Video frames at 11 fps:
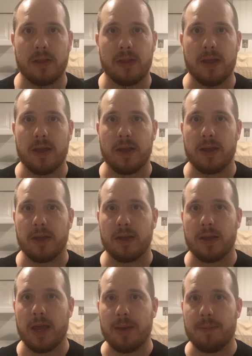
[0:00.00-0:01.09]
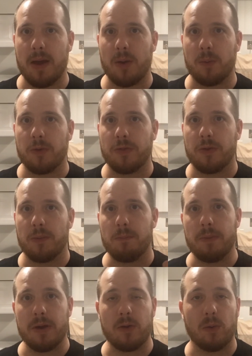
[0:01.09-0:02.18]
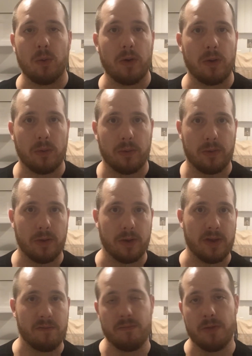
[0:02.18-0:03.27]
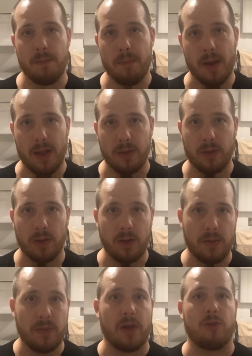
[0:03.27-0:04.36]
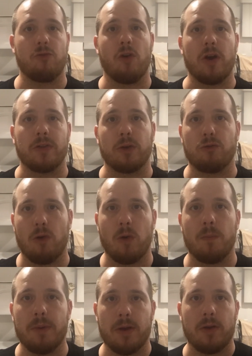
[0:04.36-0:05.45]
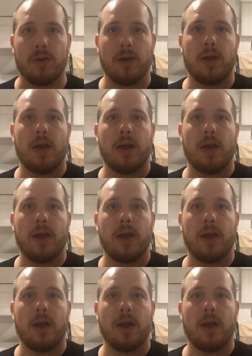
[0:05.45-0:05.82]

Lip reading: they came out with beard oils to give the men that are trying to grow a beard.